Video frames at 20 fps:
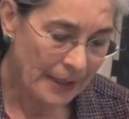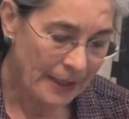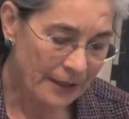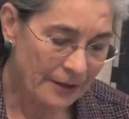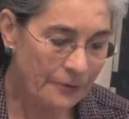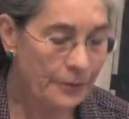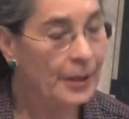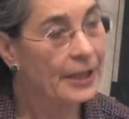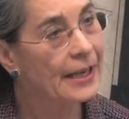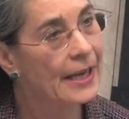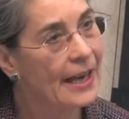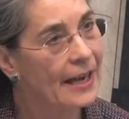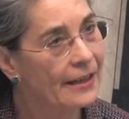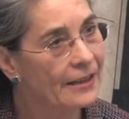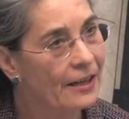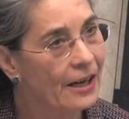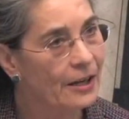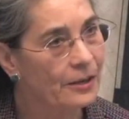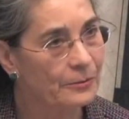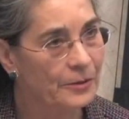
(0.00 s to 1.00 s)
if we
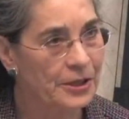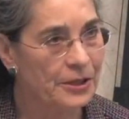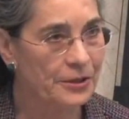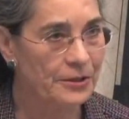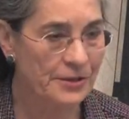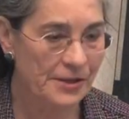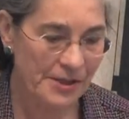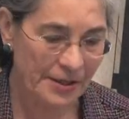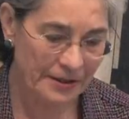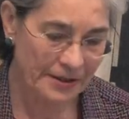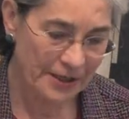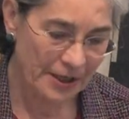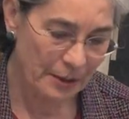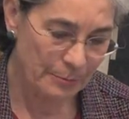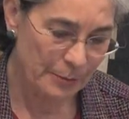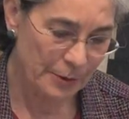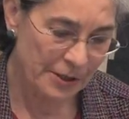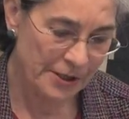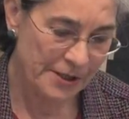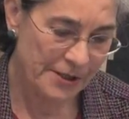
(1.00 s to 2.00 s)
cannot reduce our
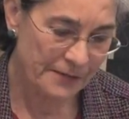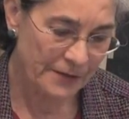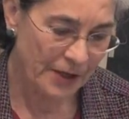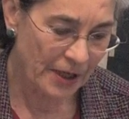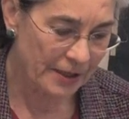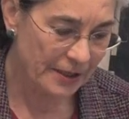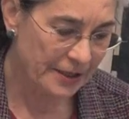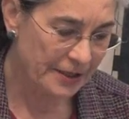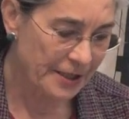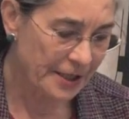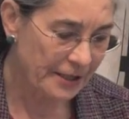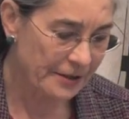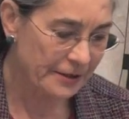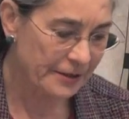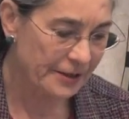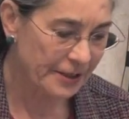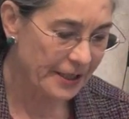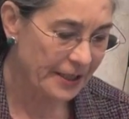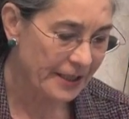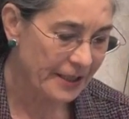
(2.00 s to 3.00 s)
numbers
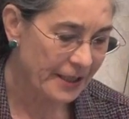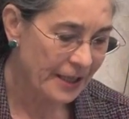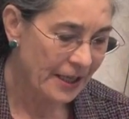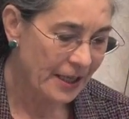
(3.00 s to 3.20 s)
voluntarily,